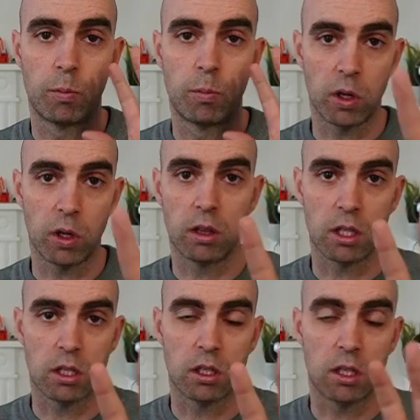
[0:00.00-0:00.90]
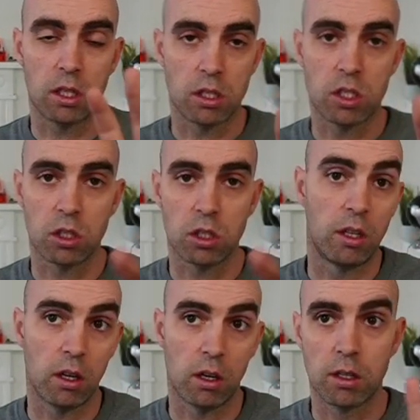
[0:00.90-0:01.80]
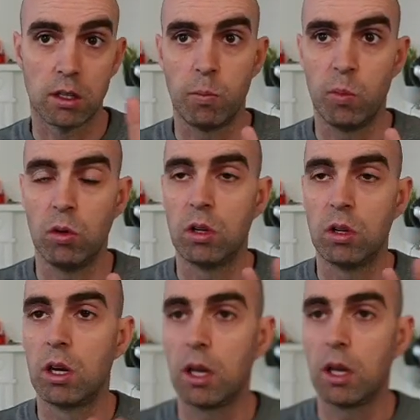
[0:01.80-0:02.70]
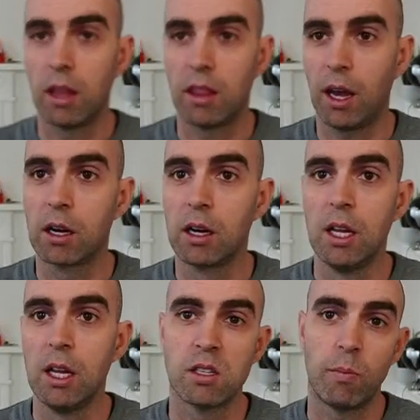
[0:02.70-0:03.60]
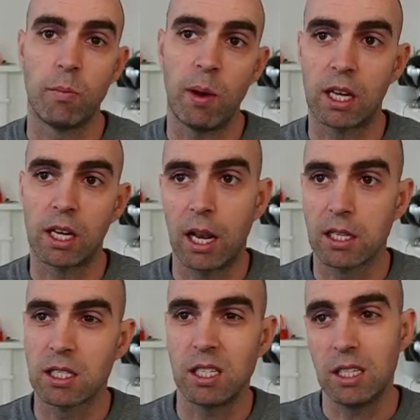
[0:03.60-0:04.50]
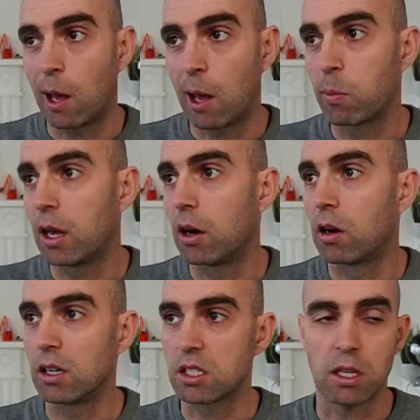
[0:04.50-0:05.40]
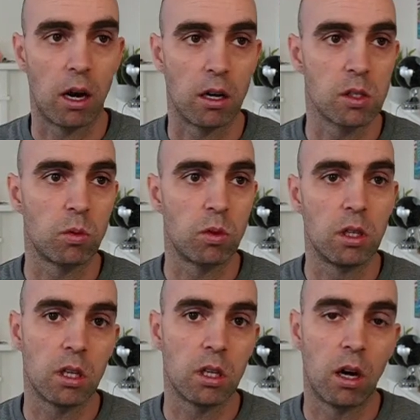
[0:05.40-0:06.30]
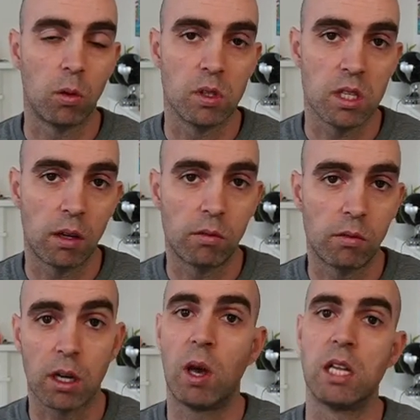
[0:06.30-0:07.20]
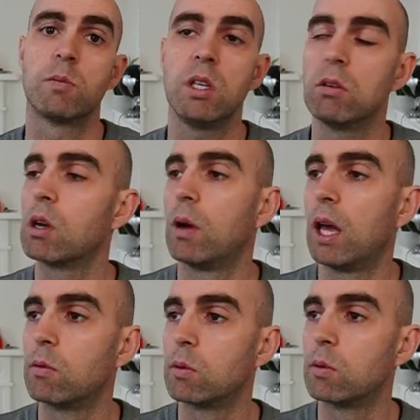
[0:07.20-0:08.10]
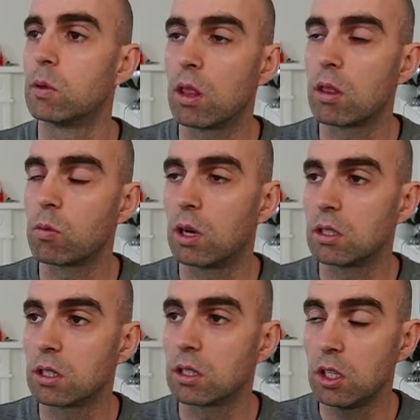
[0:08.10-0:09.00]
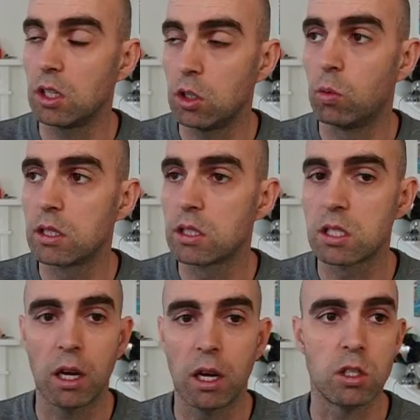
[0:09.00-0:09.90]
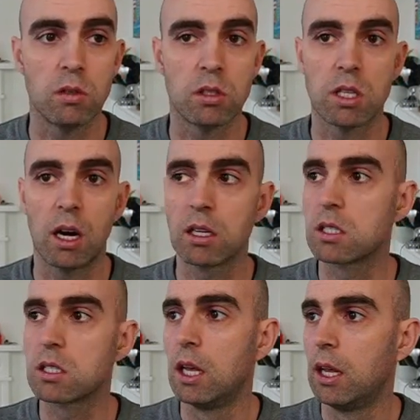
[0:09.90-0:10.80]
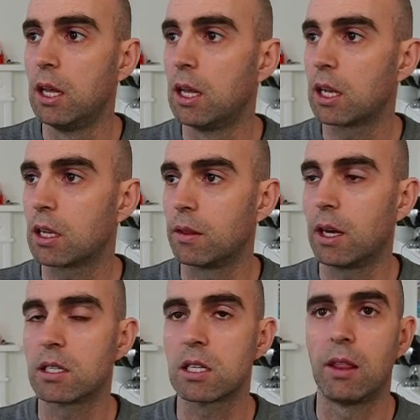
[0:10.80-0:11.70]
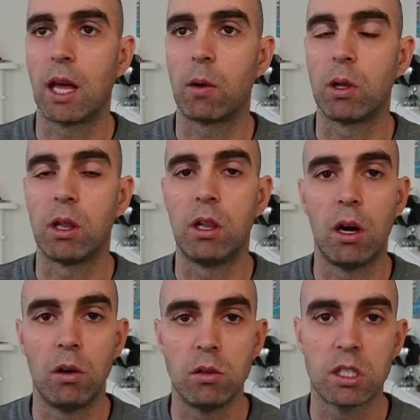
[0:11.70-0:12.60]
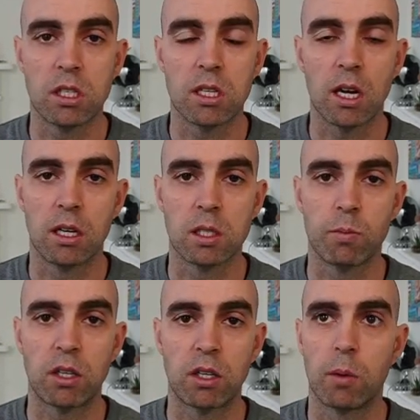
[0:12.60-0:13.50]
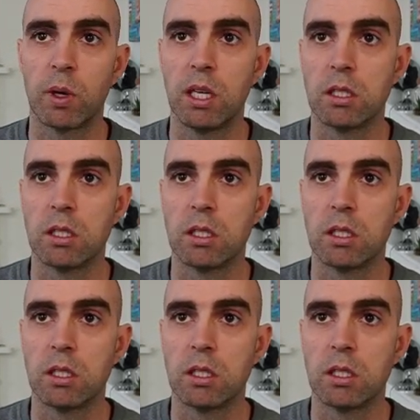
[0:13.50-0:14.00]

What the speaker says: putting the sun and the Earth and Moon there. So maybe the galaxy, nebula, or the stars one are the ones I'd recommend, but you go ahead with what you want. I'm going to choose stars. Click on that and that will load the stars backdrop into my